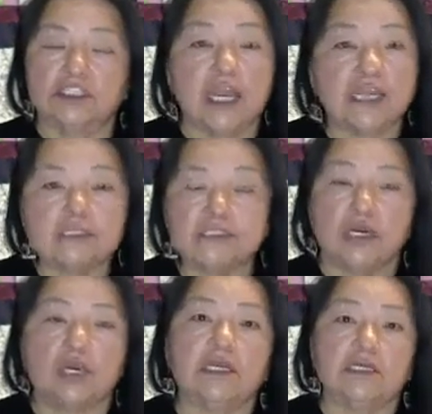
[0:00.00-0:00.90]

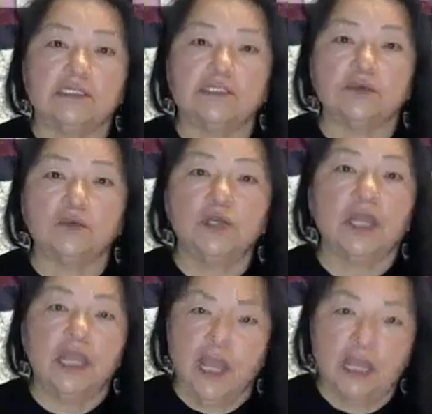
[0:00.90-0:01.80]
chastised
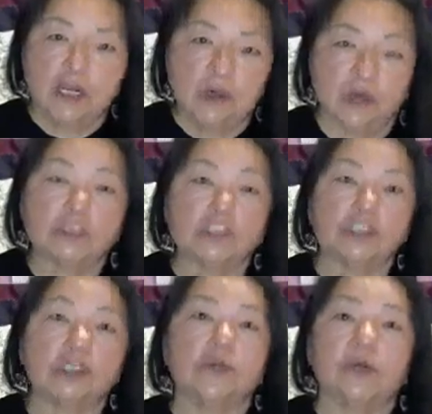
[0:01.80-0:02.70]
when I had a
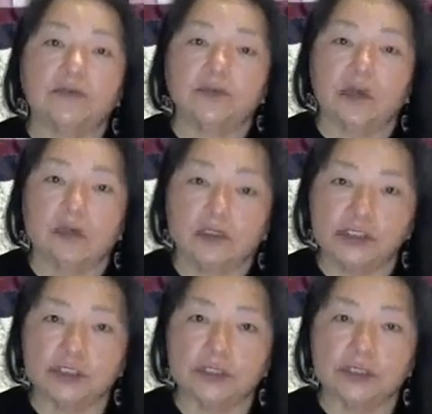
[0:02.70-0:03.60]
question about the
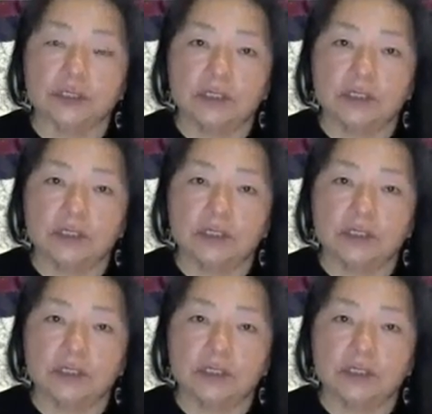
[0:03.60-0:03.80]
culture.